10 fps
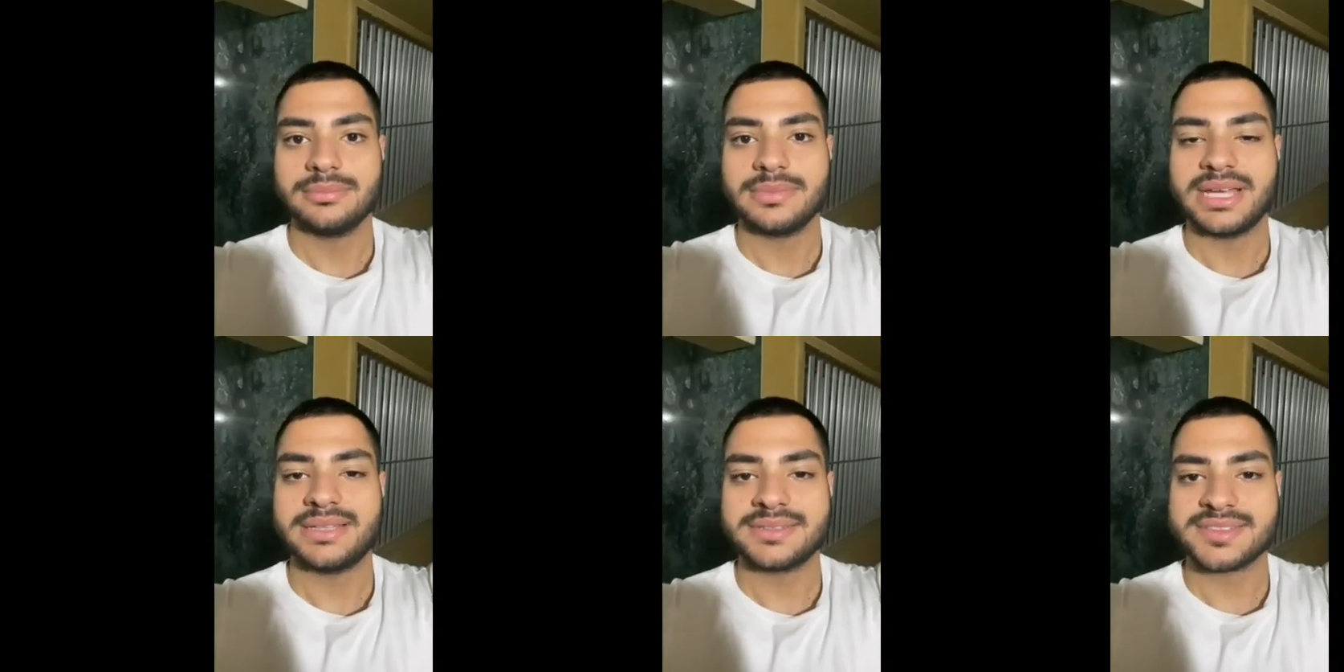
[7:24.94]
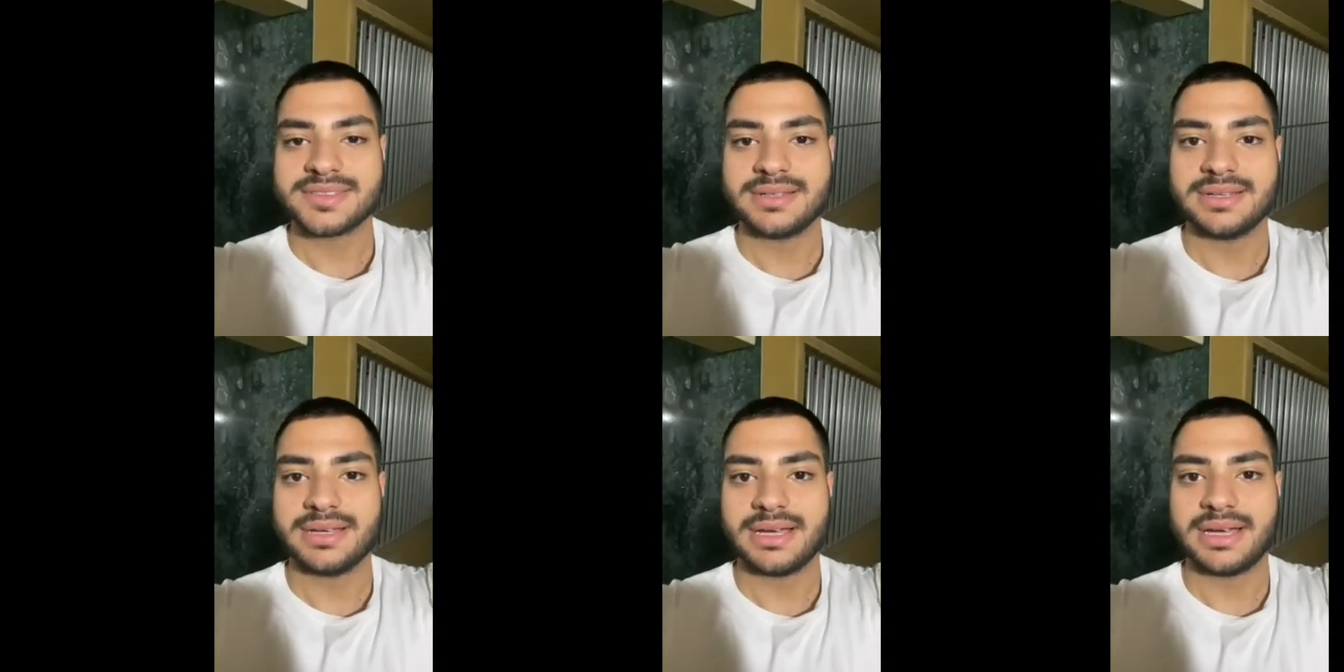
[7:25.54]
Hence,
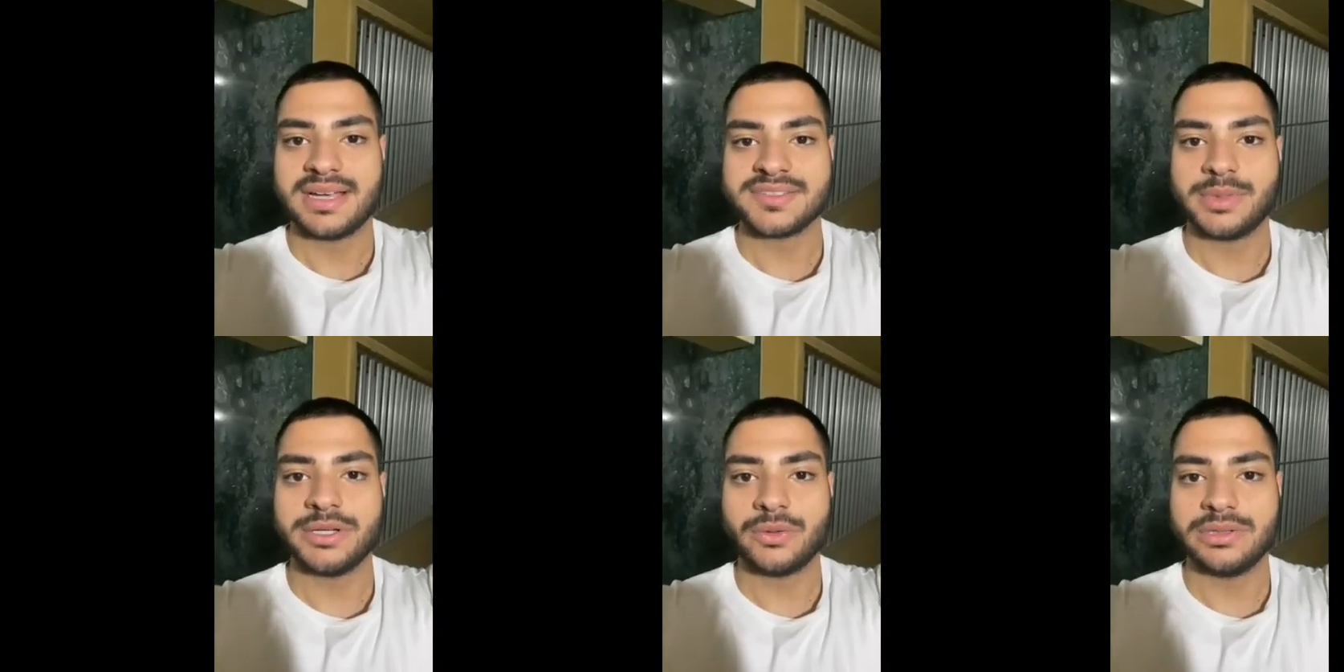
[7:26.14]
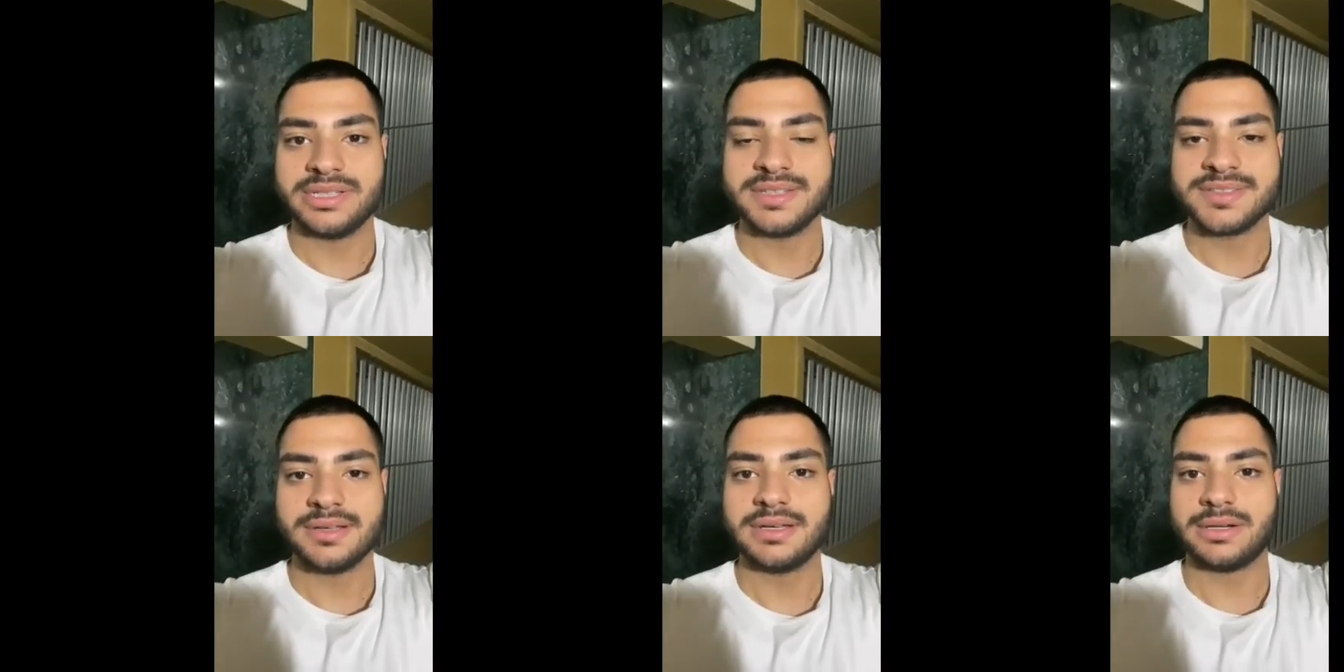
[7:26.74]
as my colleagues
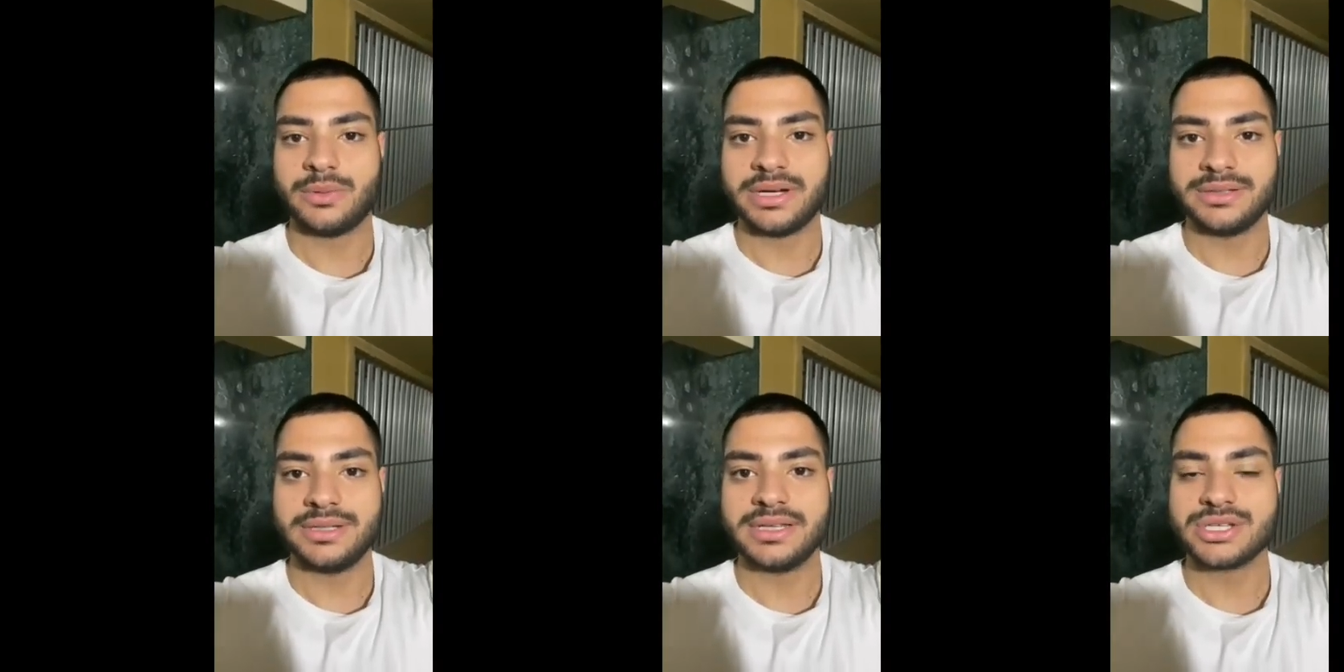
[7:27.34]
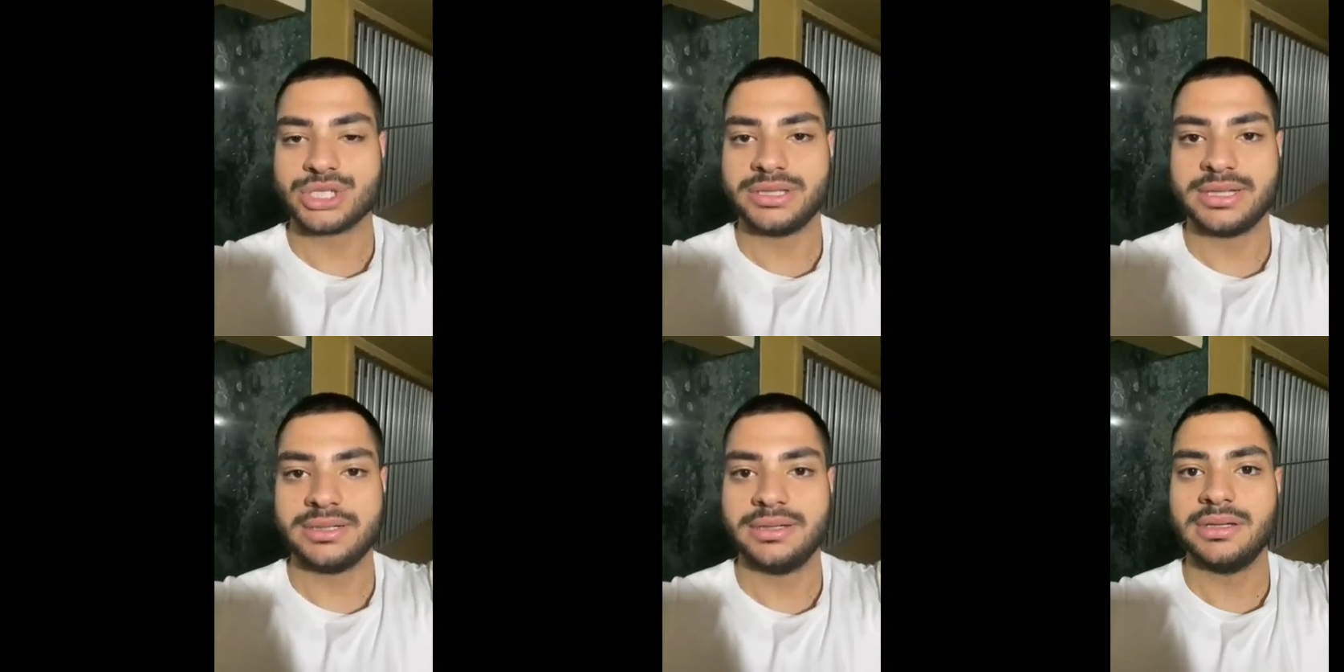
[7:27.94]
Rawan,
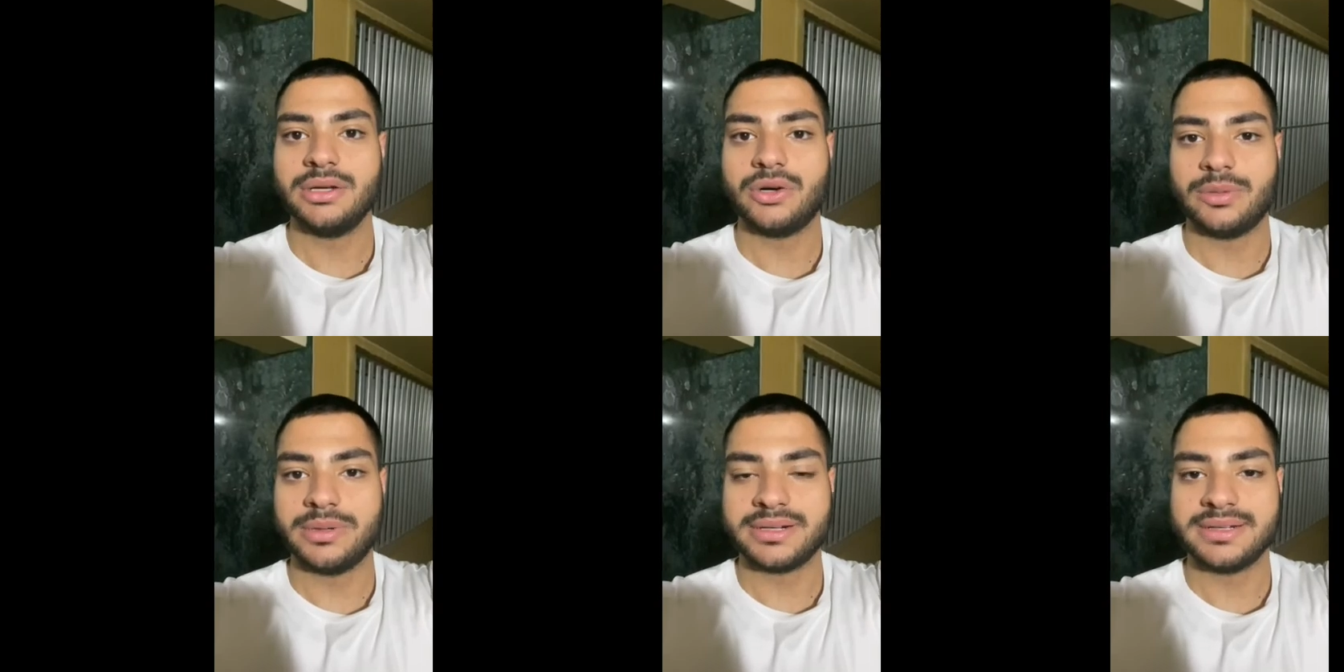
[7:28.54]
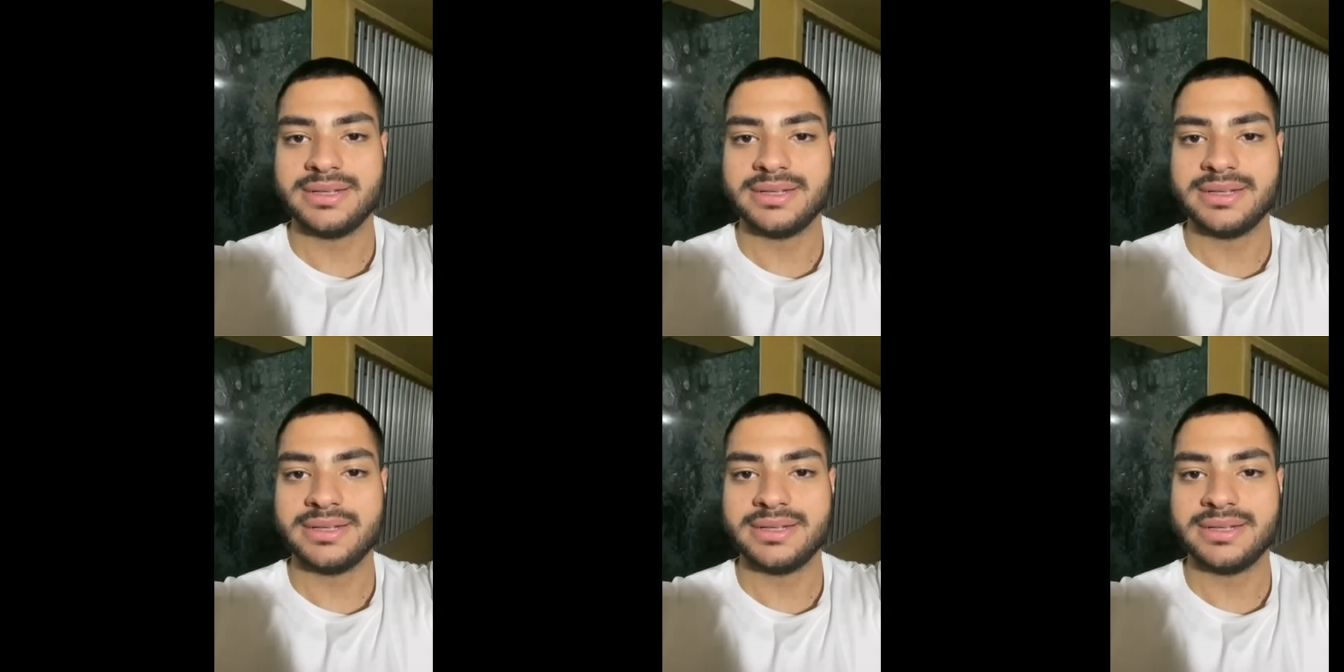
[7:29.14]
Jana, Omar,